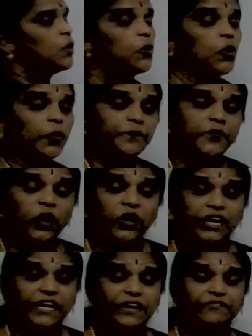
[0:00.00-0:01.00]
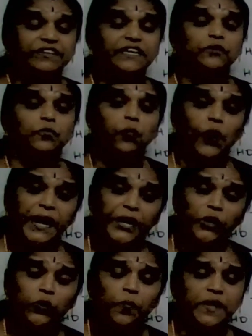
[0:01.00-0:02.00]
Hope you're clear with it. Why
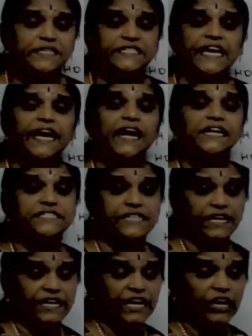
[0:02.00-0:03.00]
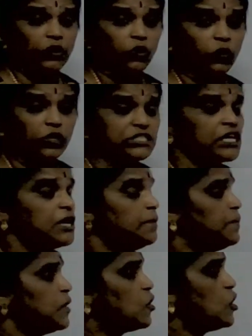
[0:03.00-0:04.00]
do we say it's a D-glucose?
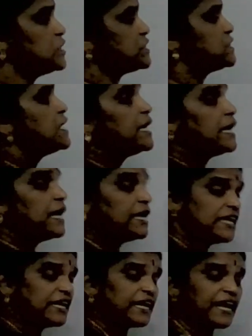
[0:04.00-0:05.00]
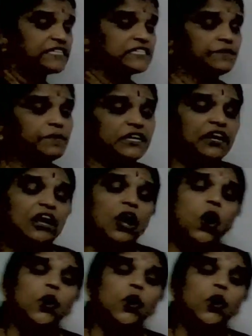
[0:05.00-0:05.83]
Because in that asymmetric, how